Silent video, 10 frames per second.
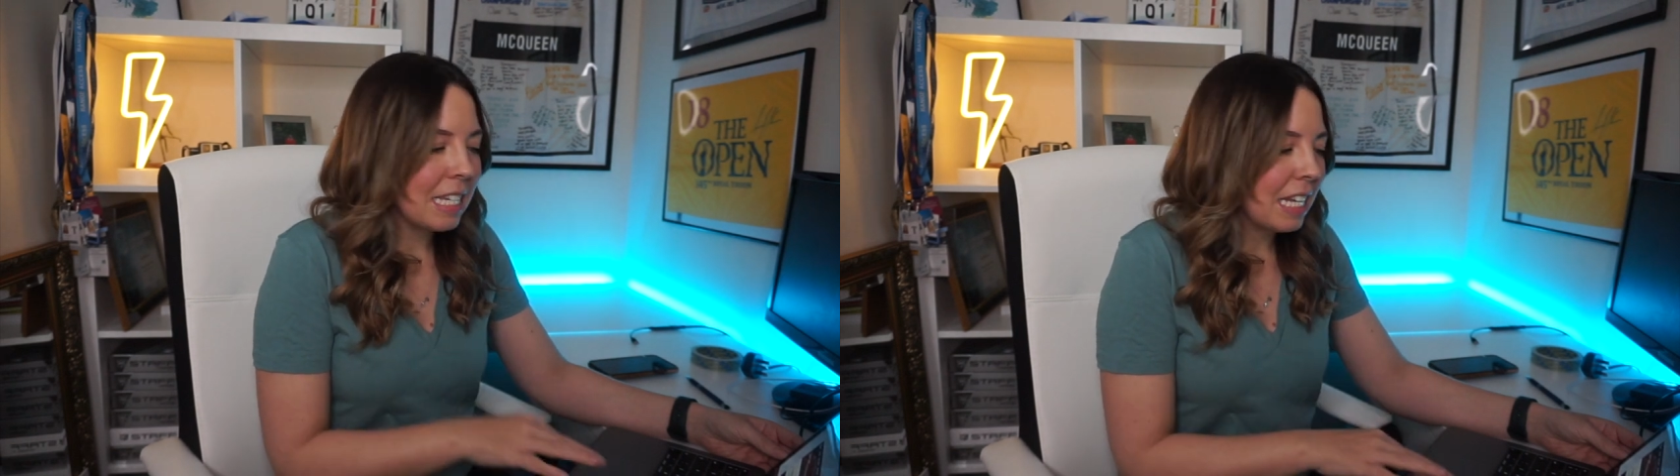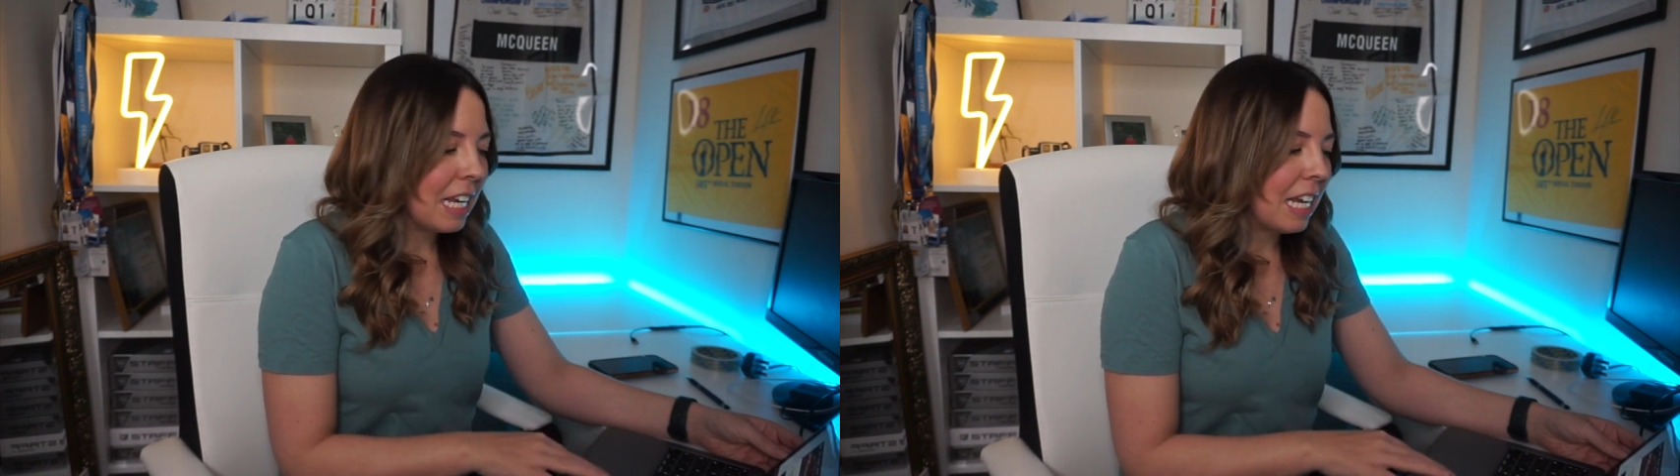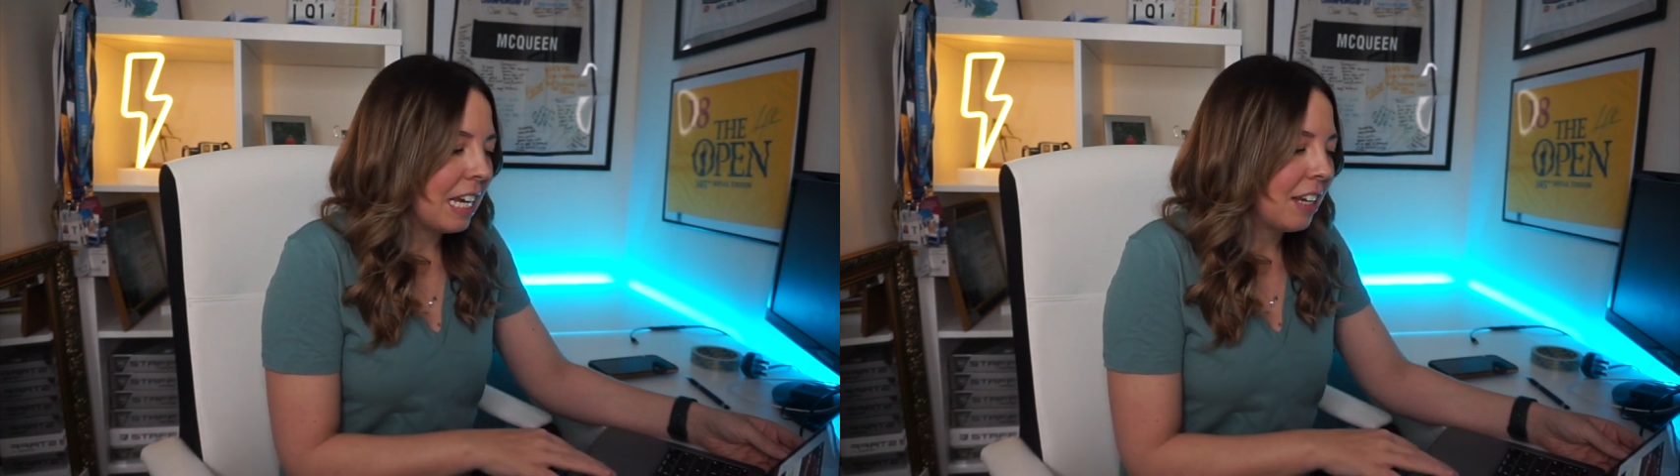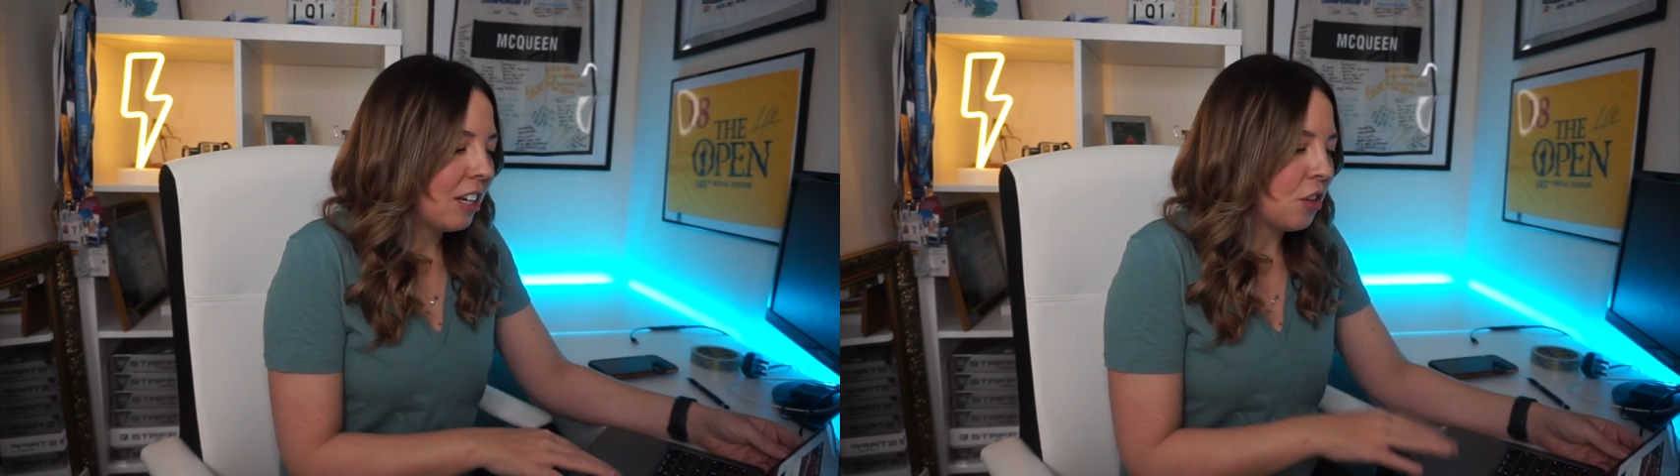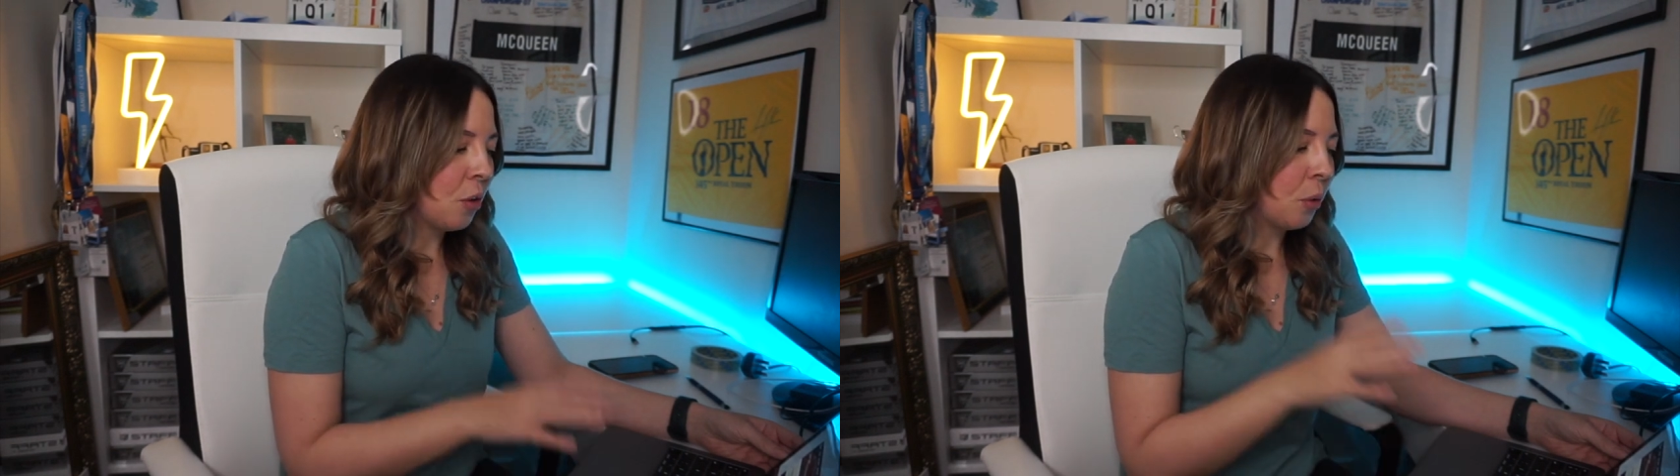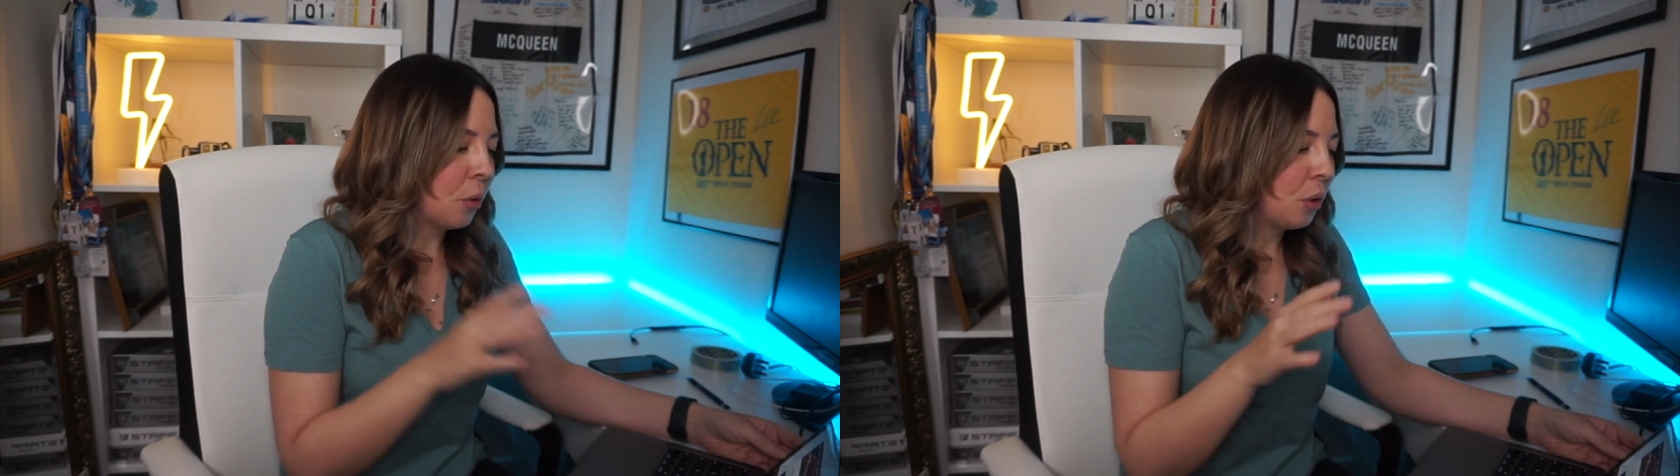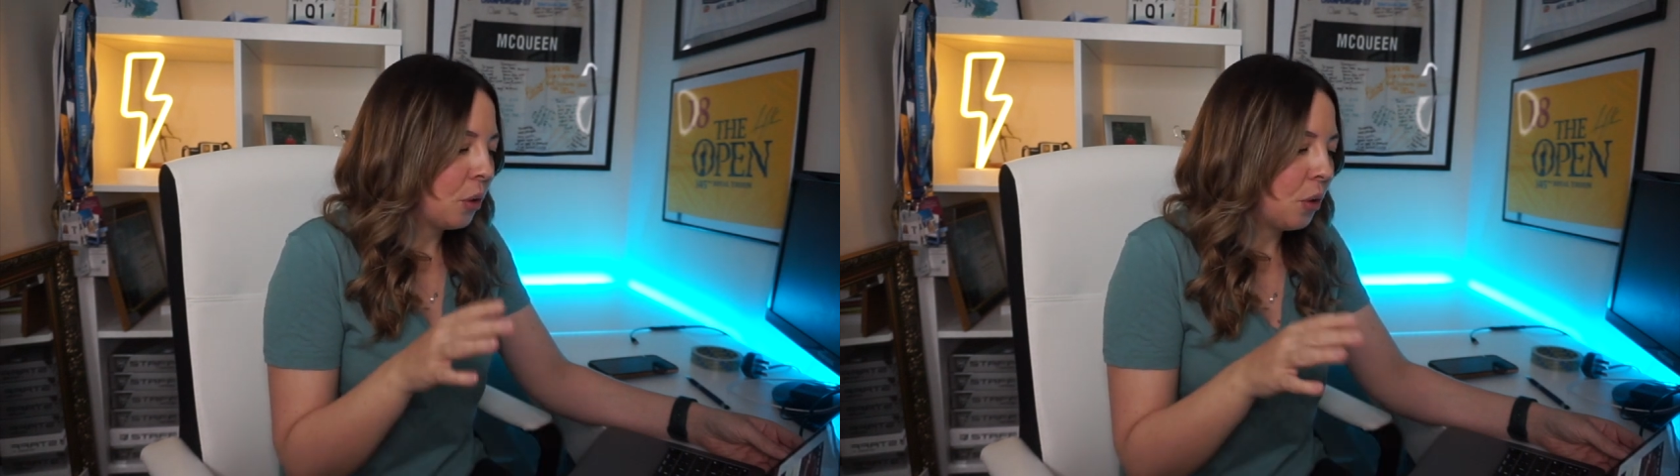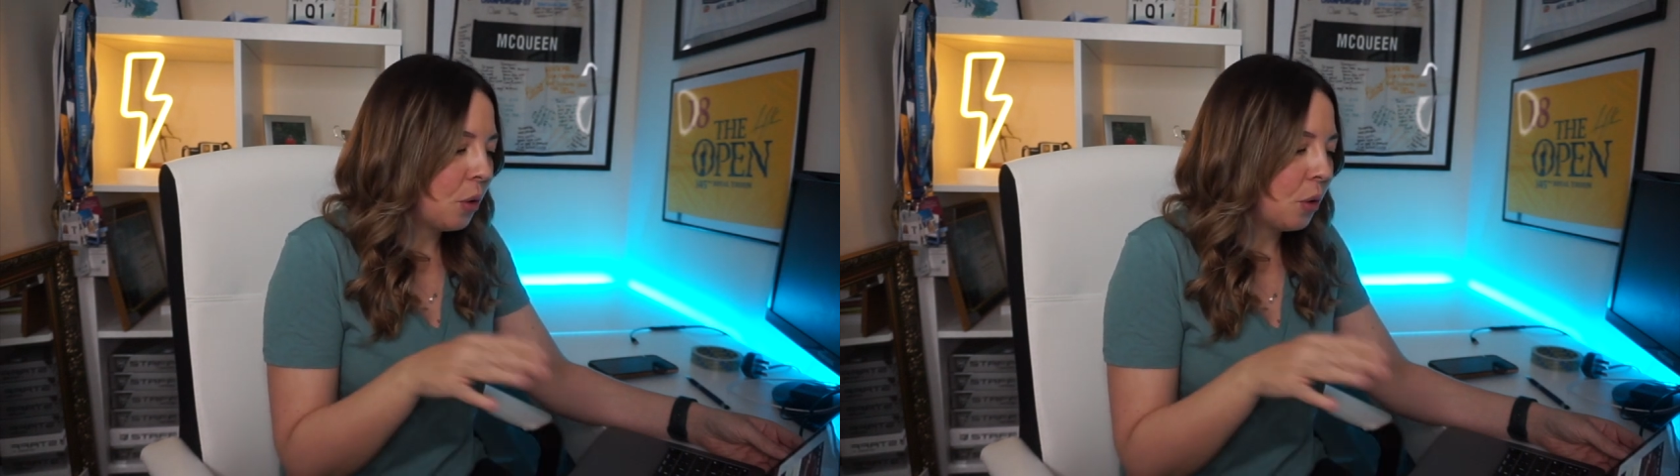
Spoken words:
see, you know,